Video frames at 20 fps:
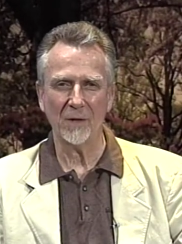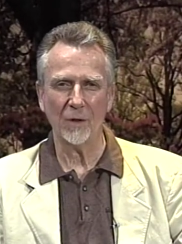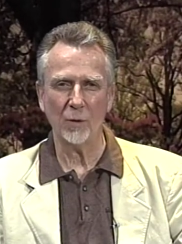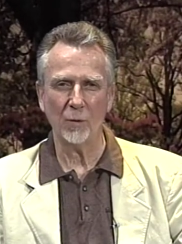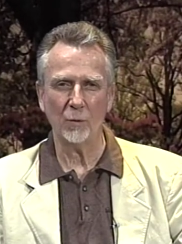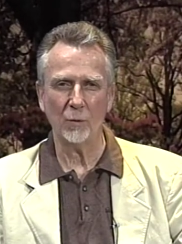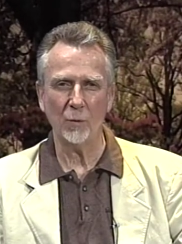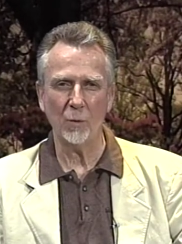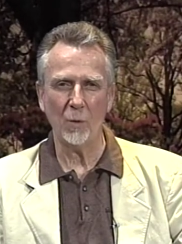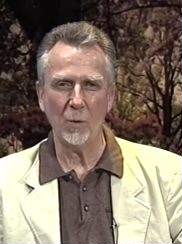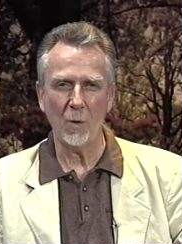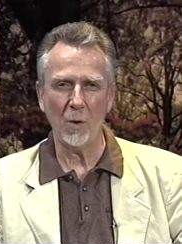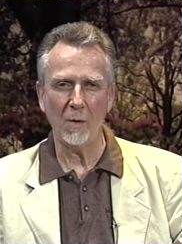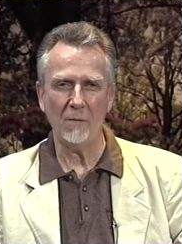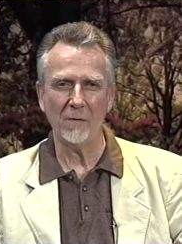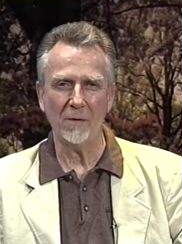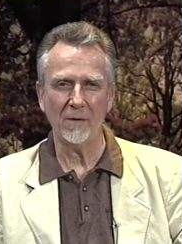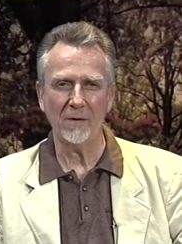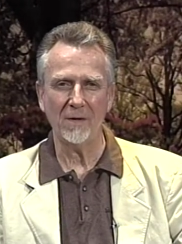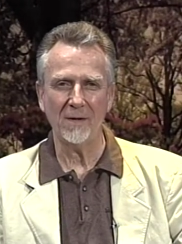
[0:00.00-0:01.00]
grew
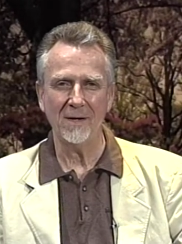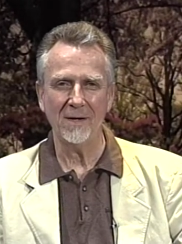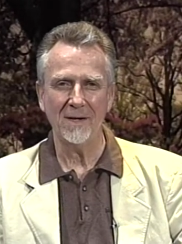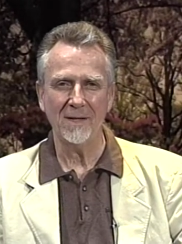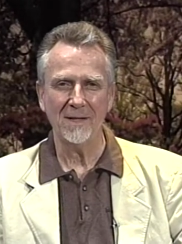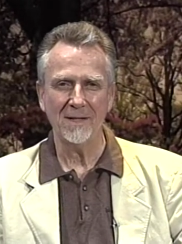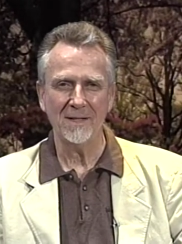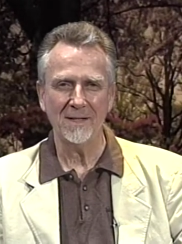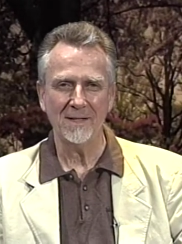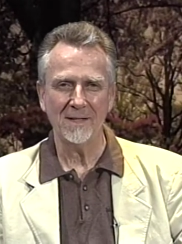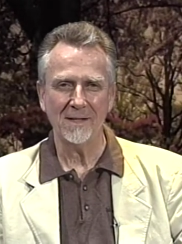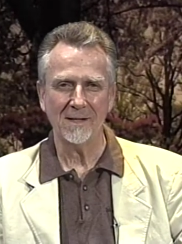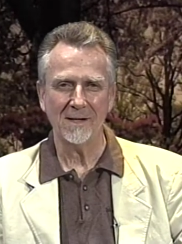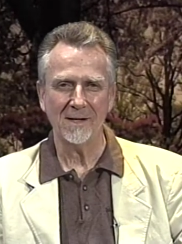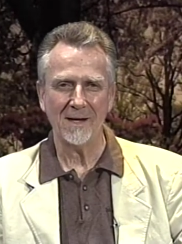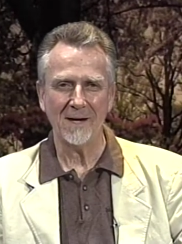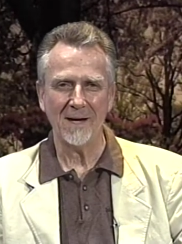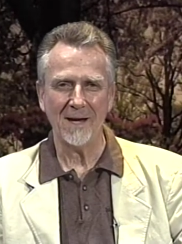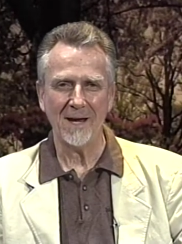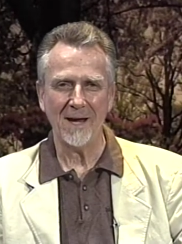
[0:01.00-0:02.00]
over,
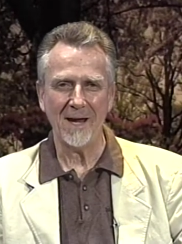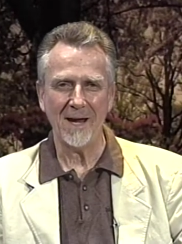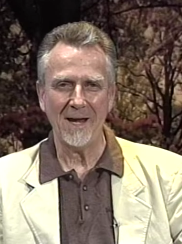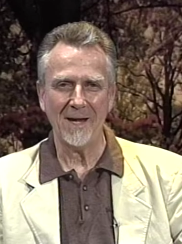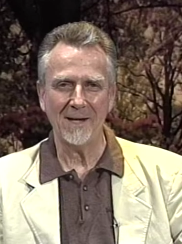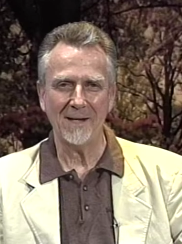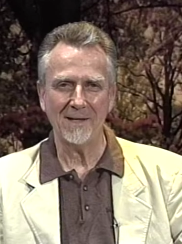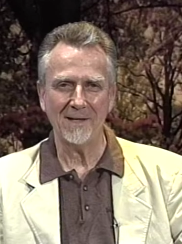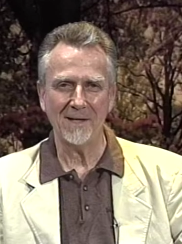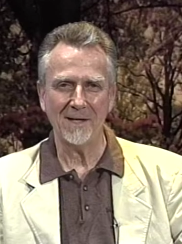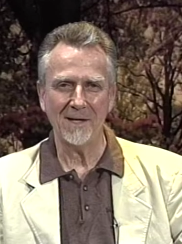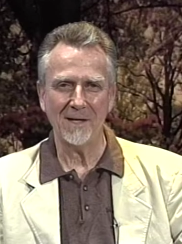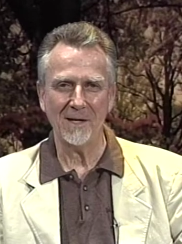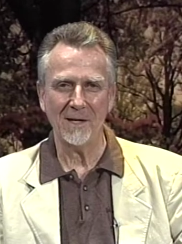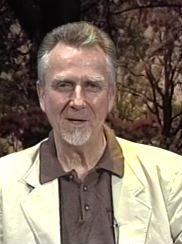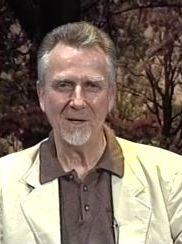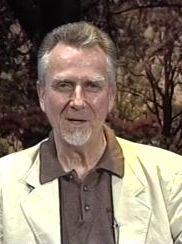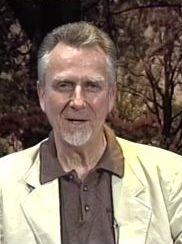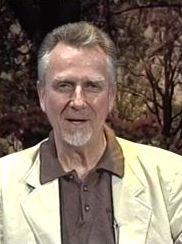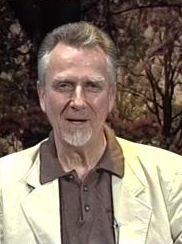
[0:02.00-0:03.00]
and
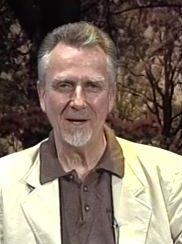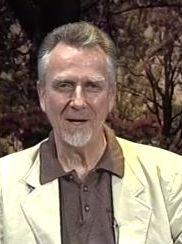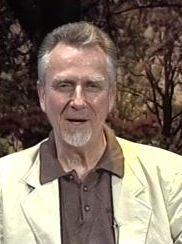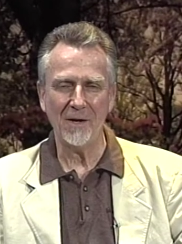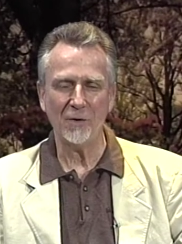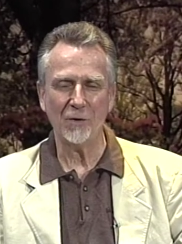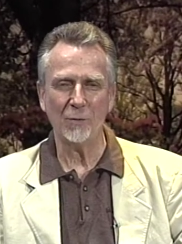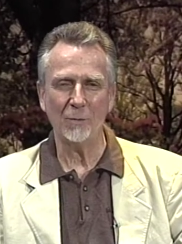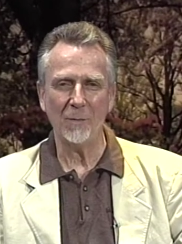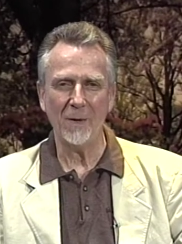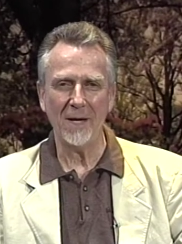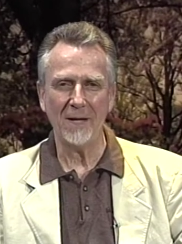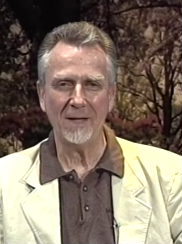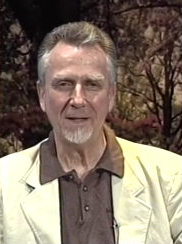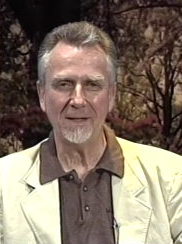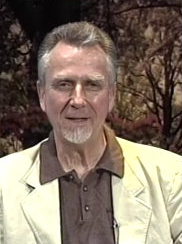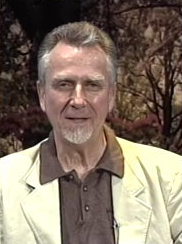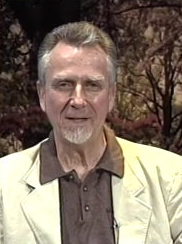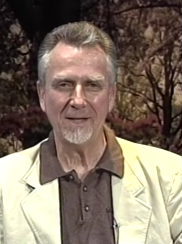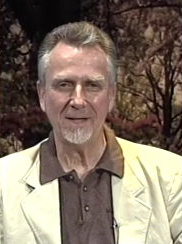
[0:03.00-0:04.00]
the
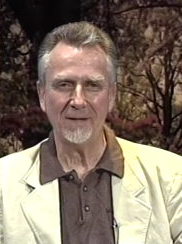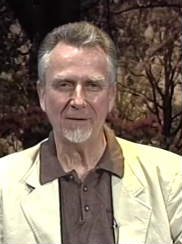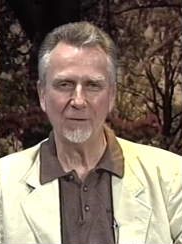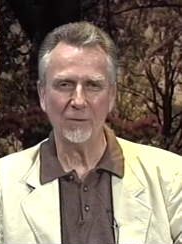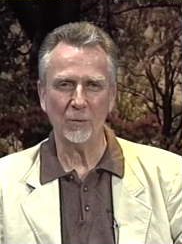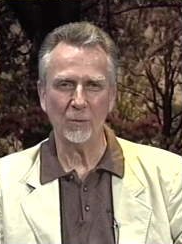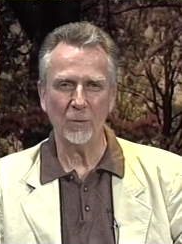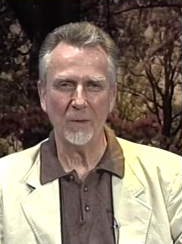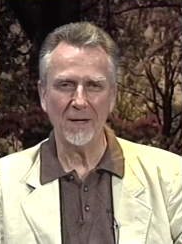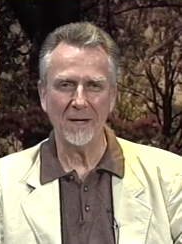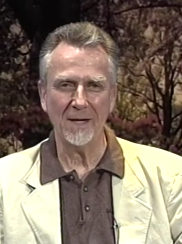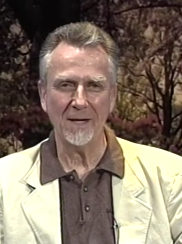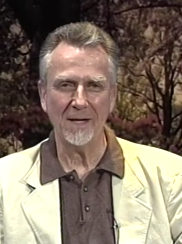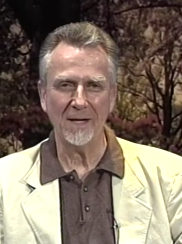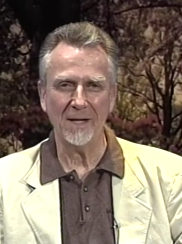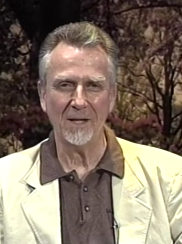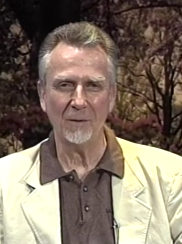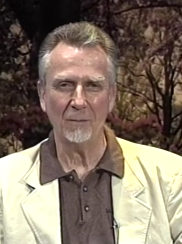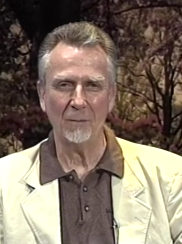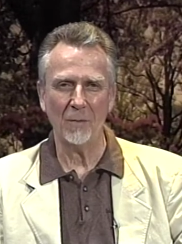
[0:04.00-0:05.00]
intermingling of the wig
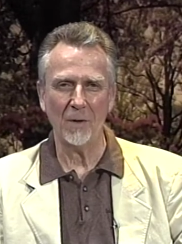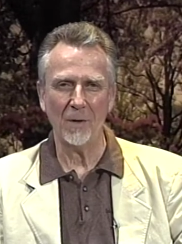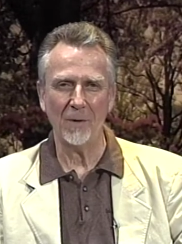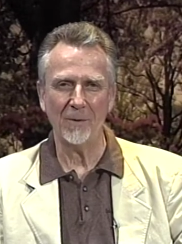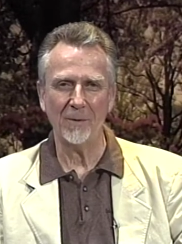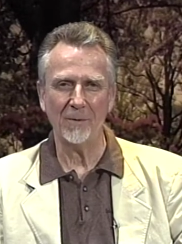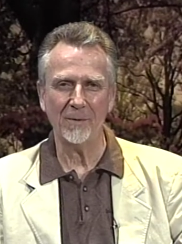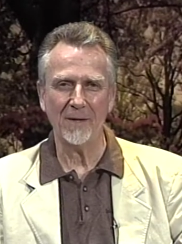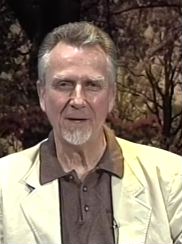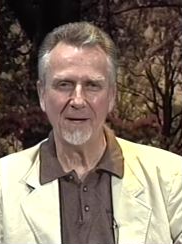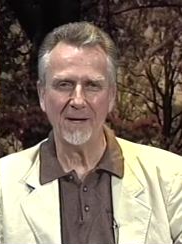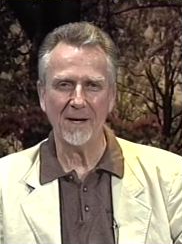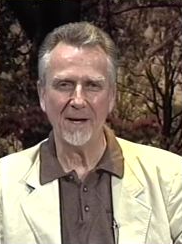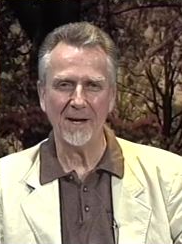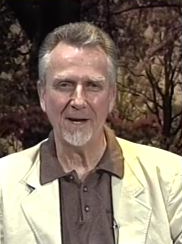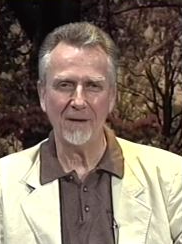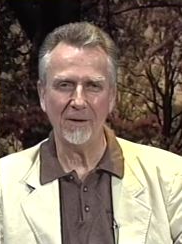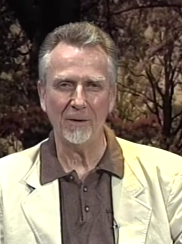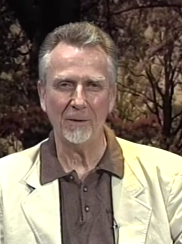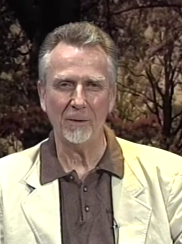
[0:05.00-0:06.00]
and the bone
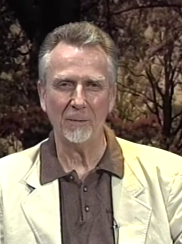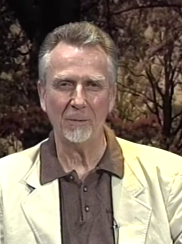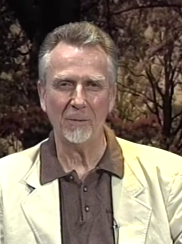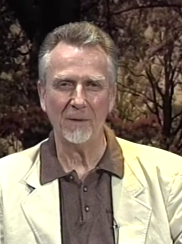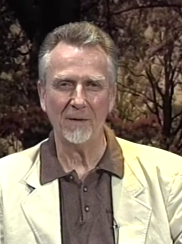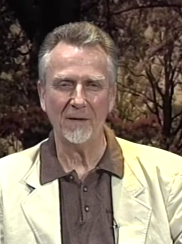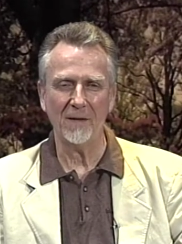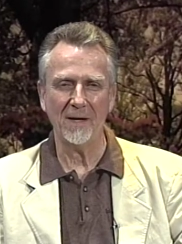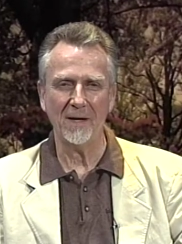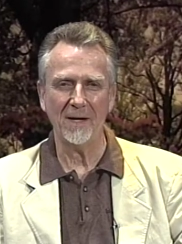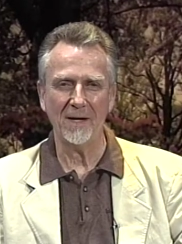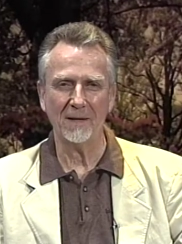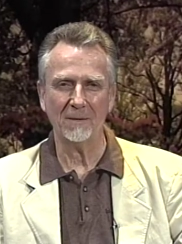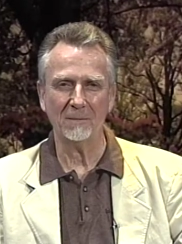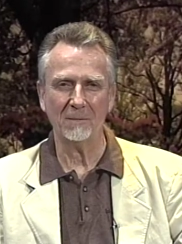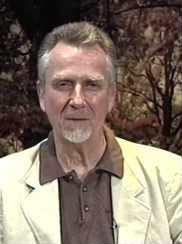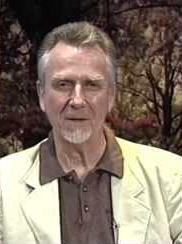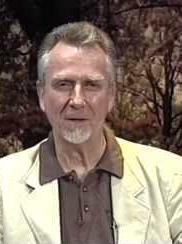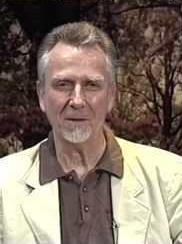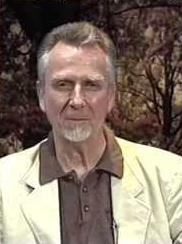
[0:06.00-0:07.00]
held the thing
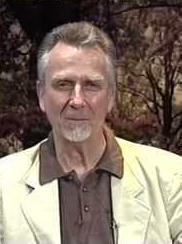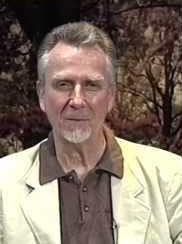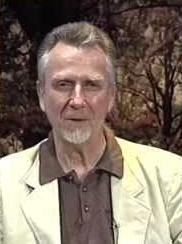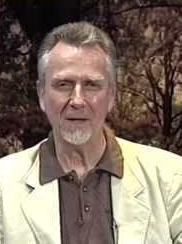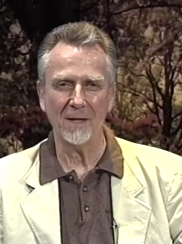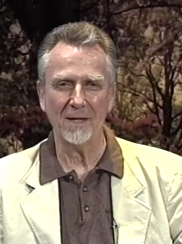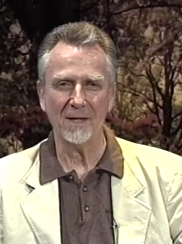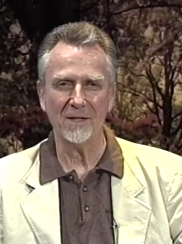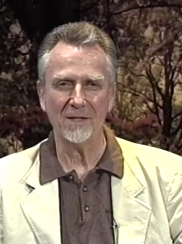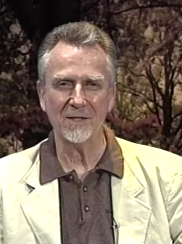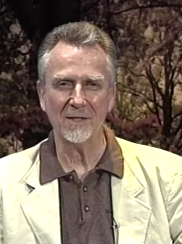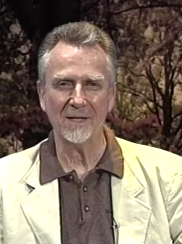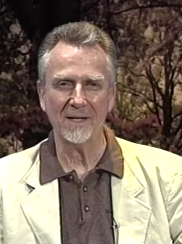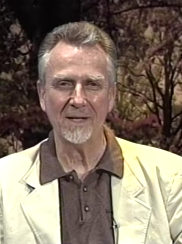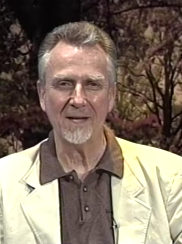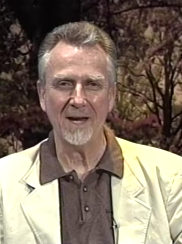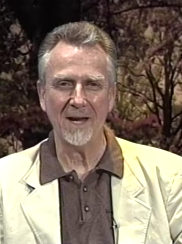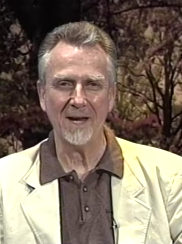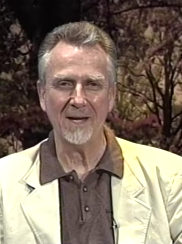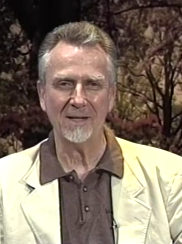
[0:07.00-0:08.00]
in place, and he
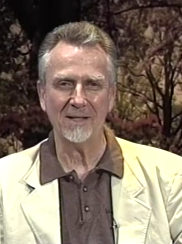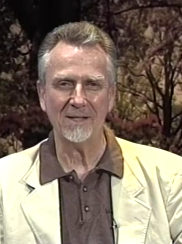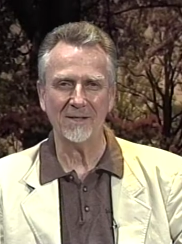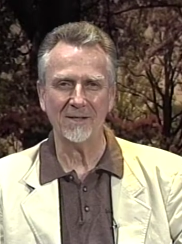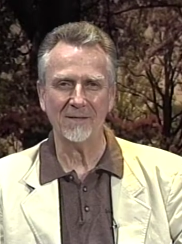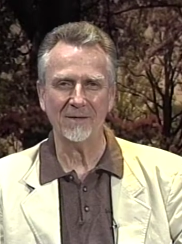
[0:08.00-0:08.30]
can't